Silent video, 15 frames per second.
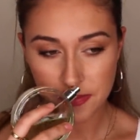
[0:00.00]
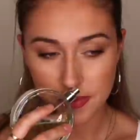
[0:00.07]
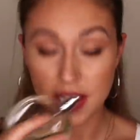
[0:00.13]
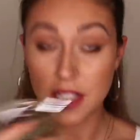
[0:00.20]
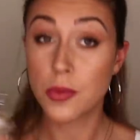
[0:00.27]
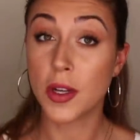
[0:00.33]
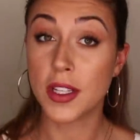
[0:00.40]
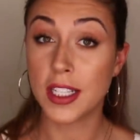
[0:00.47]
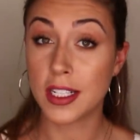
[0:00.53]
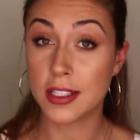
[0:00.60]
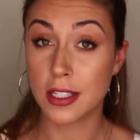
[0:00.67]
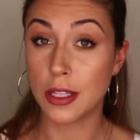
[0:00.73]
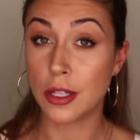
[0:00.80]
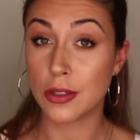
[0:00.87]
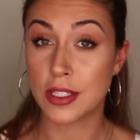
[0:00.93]
This one
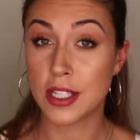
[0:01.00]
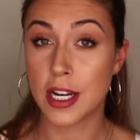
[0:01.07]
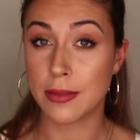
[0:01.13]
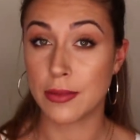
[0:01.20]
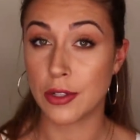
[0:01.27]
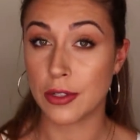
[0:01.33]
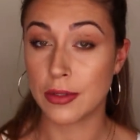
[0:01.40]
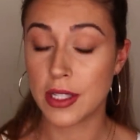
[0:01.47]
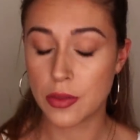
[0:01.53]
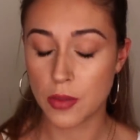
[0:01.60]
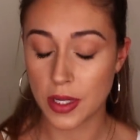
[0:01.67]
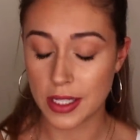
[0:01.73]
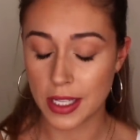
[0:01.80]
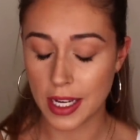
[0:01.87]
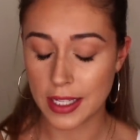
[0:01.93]
lasts a long time though. This
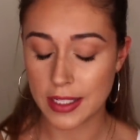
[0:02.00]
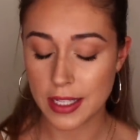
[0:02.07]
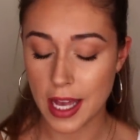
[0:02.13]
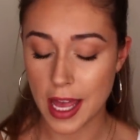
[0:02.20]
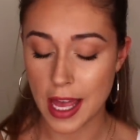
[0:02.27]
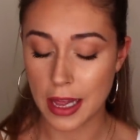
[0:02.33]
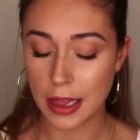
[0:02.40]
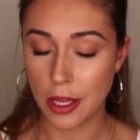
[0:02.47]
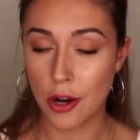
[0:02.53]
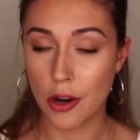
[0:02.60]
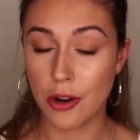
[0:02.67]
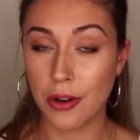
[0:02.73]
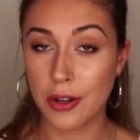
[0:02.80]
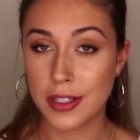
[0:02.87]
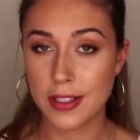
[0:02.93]
one lasts a
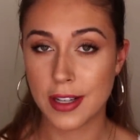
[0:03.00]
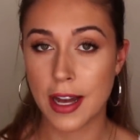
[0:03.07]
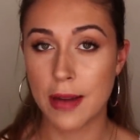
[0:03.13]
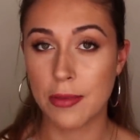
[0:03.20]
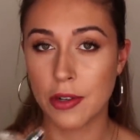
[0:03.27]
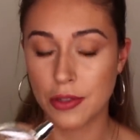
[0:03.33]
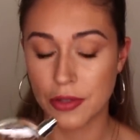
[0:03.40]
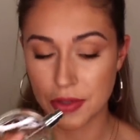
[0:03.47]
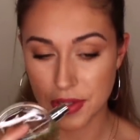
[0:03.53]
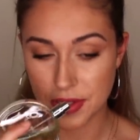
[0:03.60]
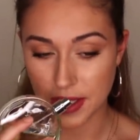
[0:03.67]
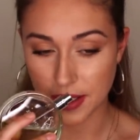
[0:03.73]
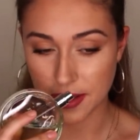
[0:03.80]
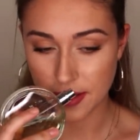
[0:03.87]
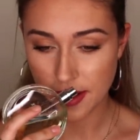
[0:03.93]
long time on your
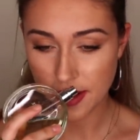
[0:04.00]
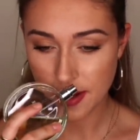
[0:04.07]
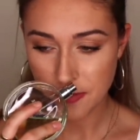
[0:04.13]
skin.